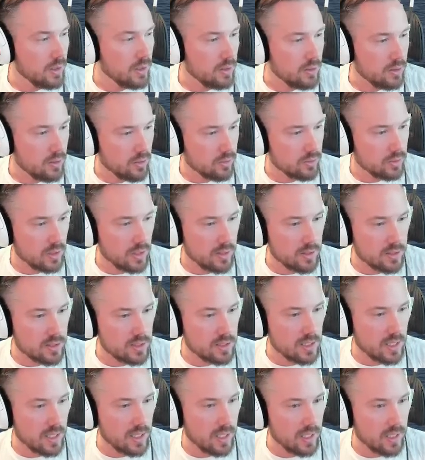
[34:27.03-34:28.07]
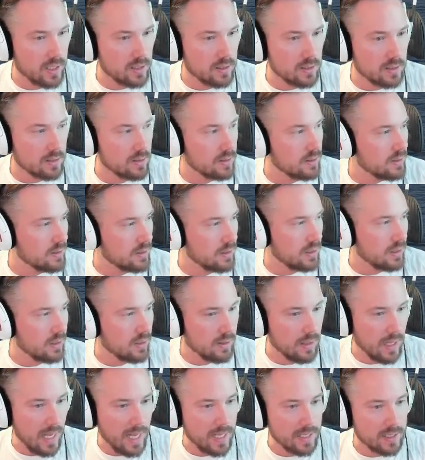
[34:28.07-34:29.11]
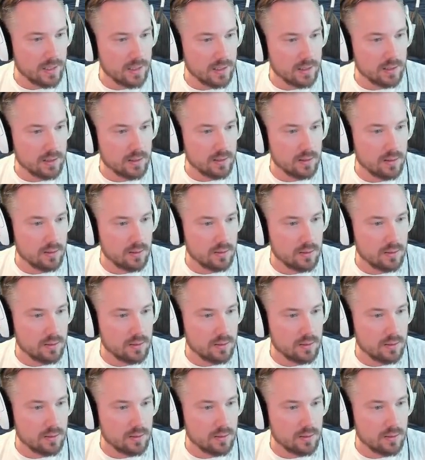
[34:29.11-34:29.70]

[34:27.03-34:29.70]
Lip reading: don't understand angling,